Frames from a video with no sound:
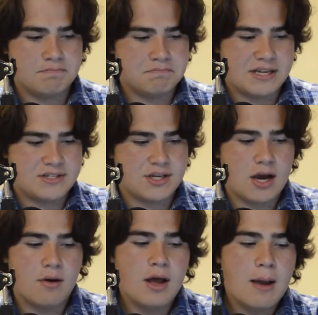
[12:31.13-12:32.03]
days
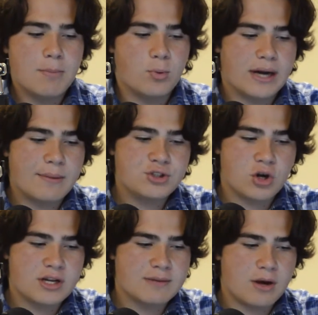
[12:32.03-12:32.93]
ago, but when I was
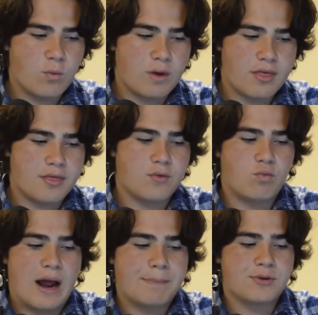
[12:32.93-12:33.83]
talking about whether the
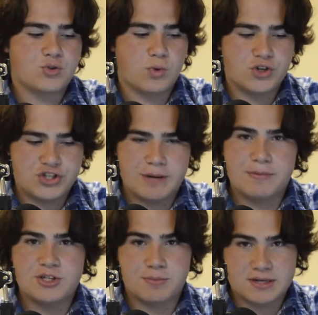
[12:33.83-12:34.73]
Raptors were a
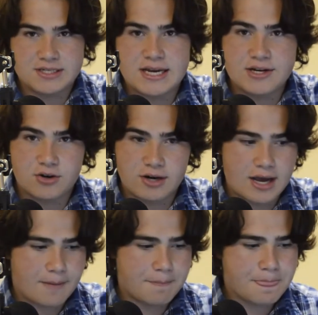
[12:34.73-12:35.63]
championship contender or not,